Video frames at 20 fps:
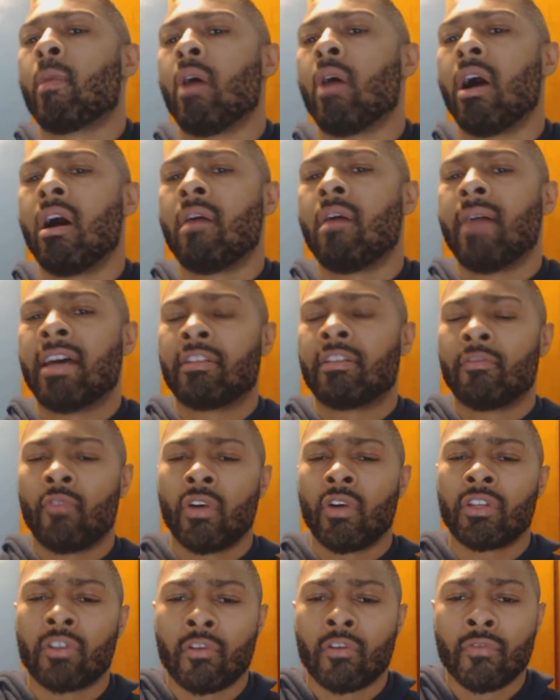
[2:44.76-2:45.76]
uh, as a
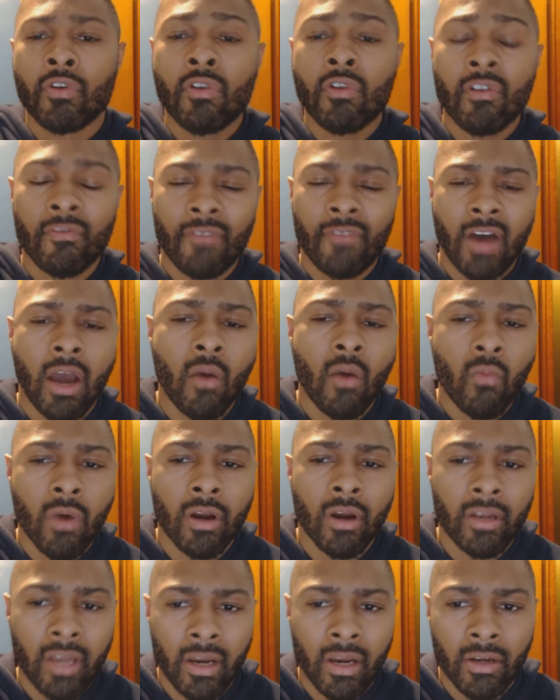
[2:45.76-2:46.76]
voiceover, you can find
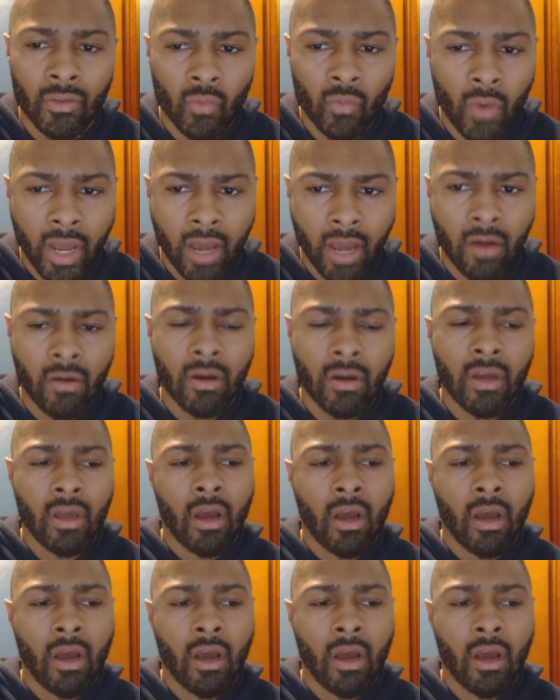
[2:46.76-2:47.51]
work there as well.